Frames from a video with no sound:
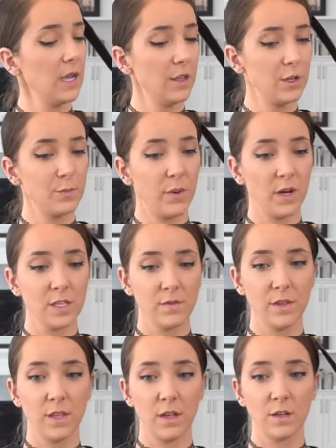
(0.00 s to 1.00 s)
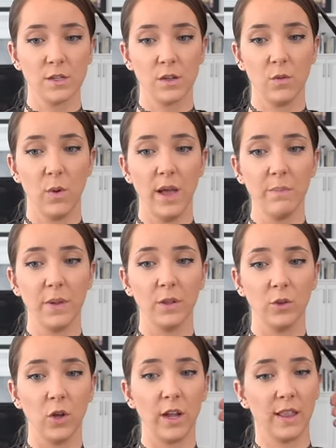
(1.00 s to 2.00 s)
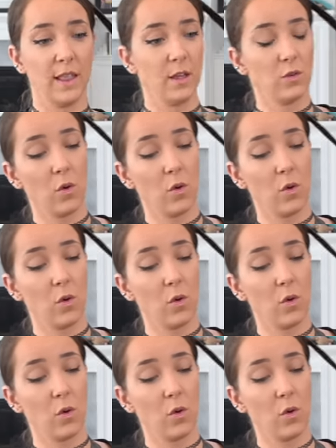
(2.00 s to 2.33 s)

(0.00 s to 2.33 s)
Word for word: There's parts of it that are so wet, but look at that.